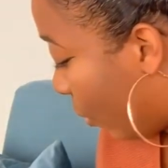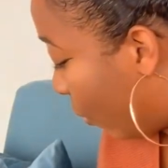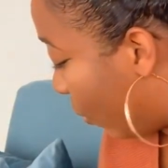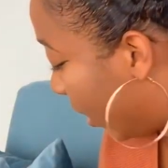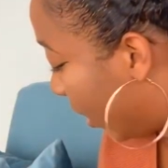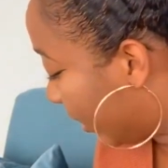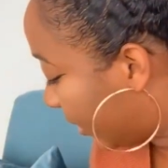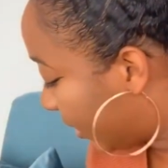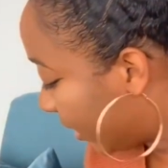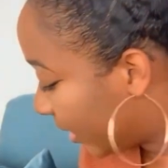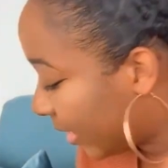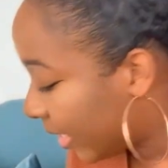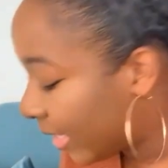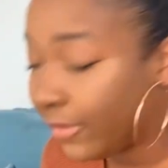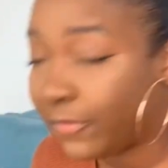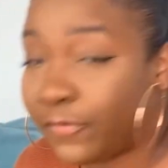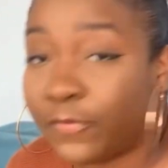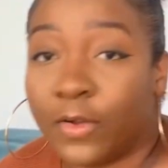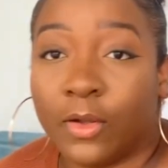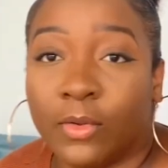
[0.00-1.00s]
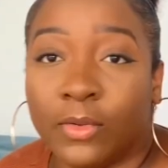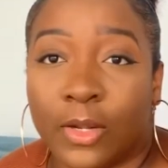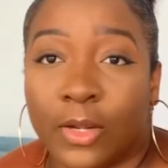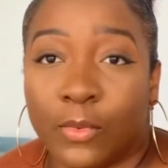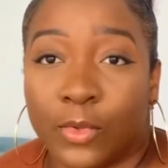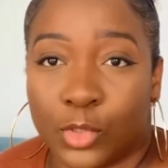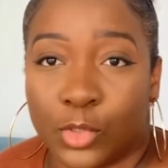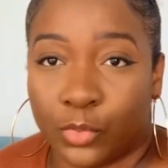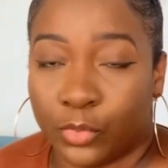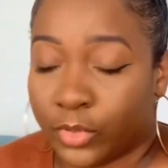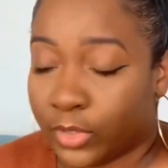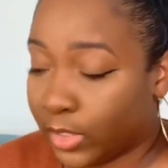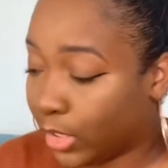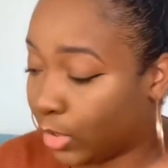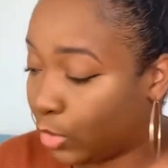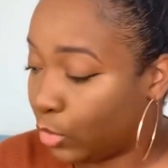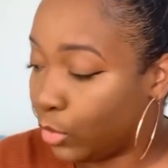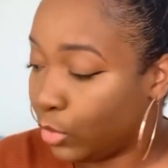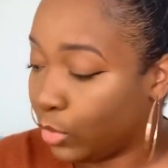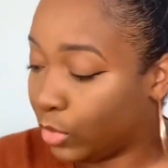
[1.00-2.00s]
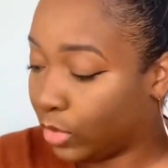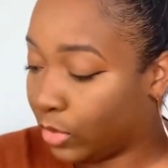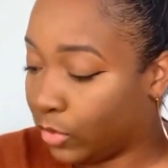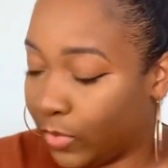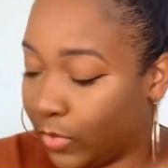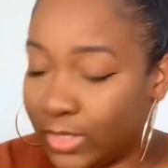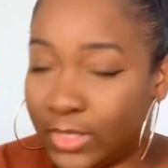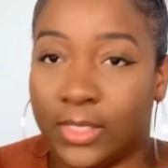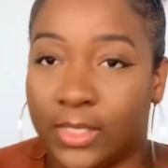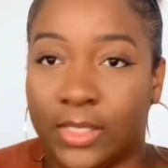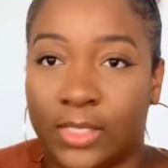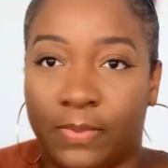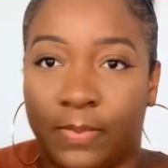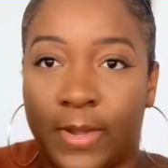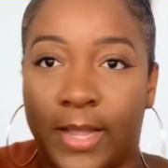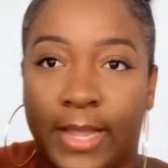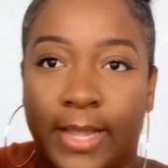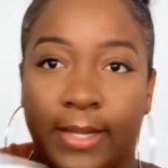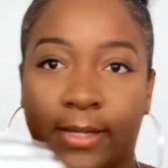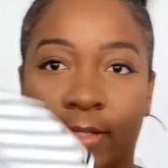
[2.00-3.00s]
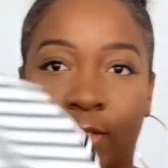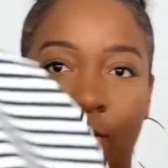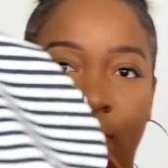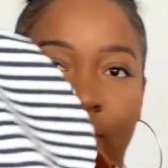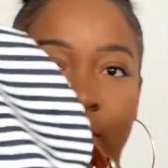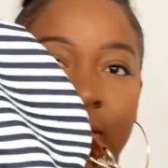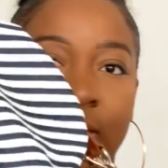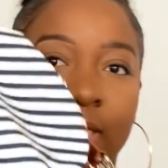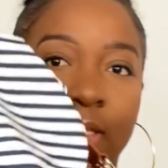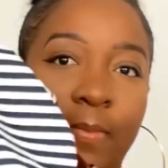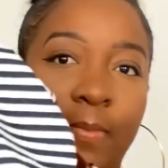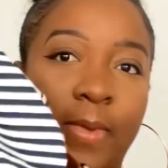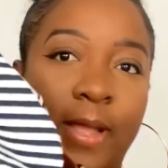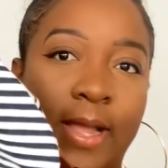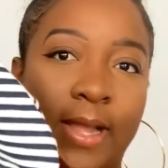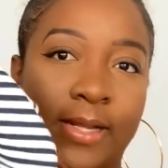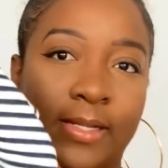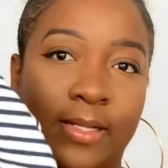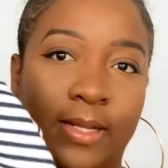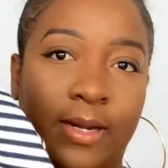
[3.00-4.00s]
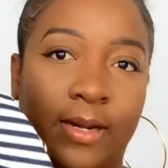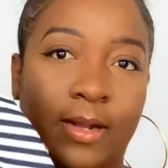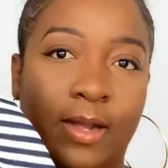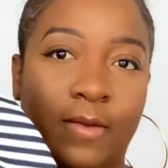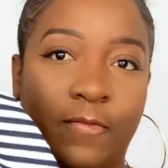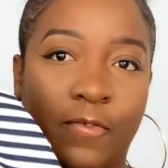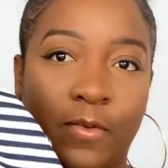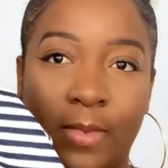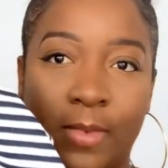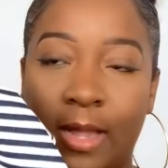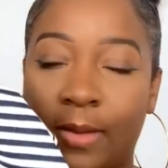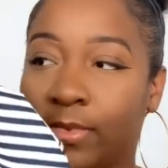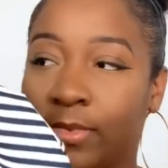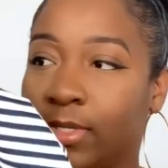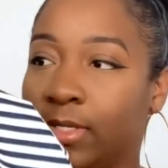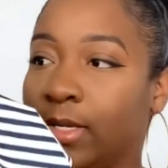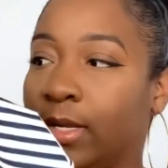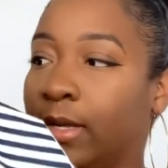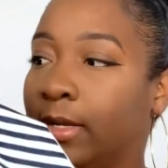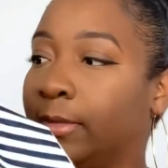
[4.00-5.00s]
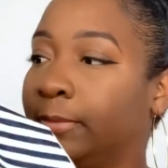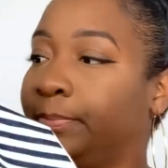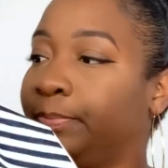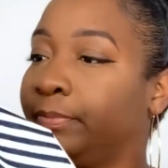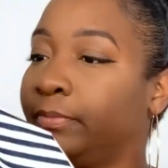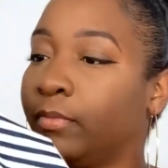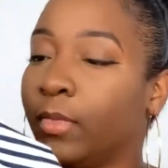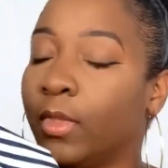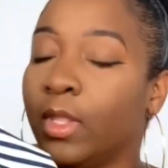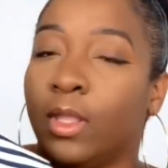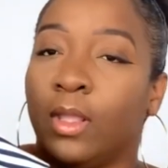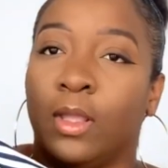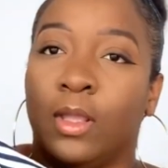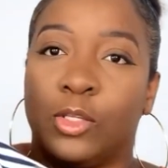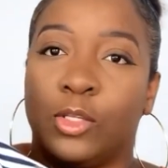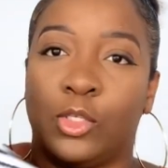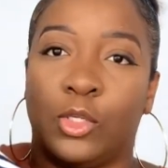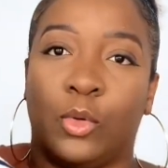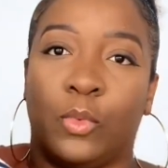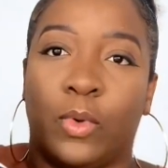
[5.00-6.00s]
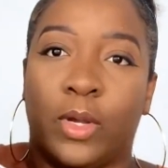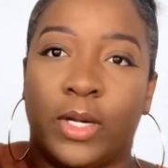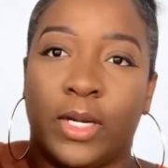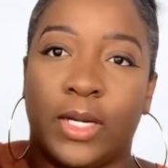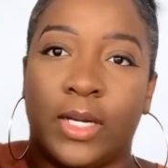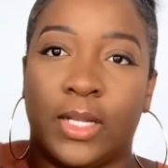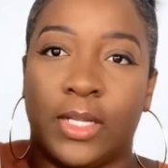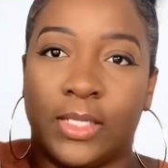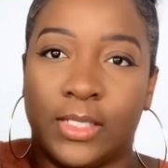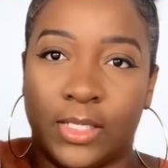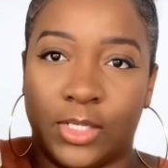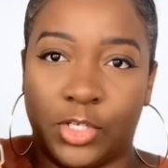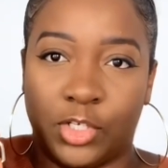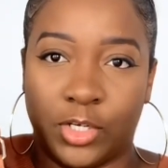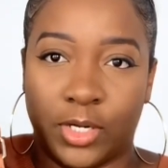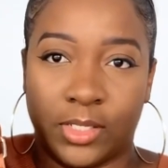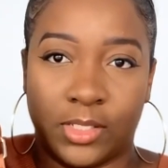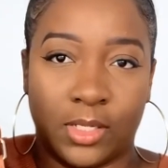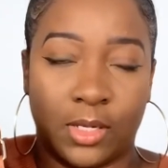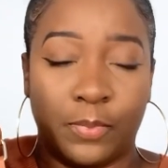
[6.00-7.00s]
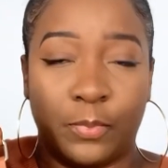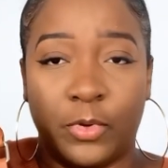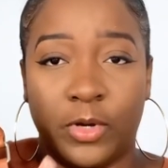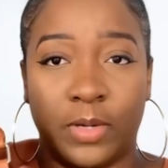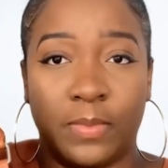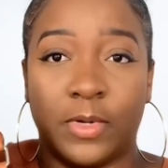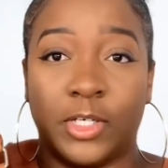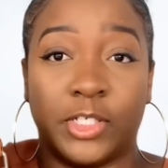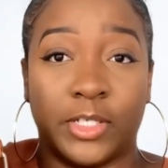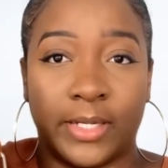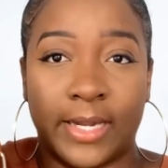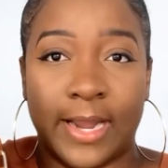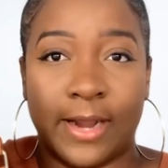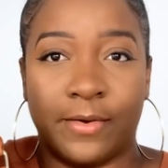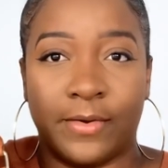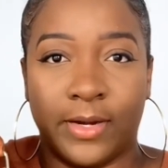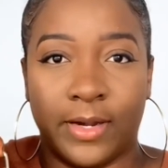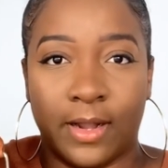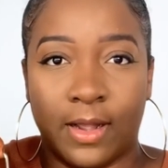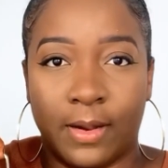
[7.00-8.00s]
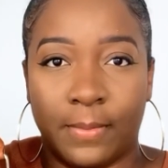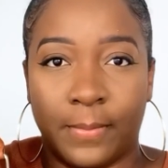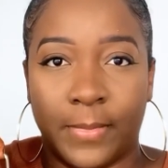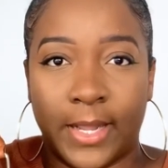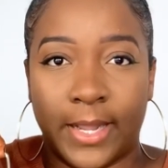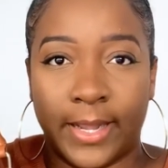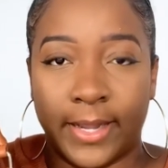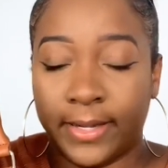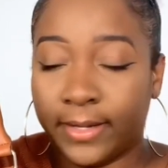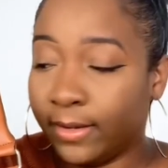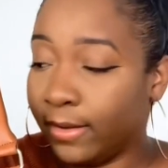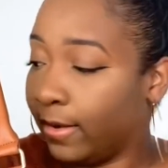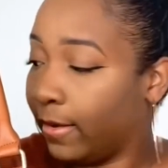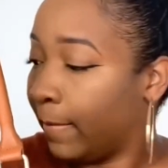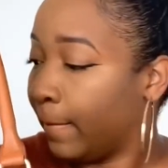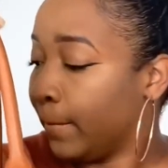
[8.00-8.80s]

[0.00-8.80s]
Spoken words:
one thing that I found that was really cool was this bag. So this is a bag that I got from Amazon. So what it is just a pretty much a carry-on bag.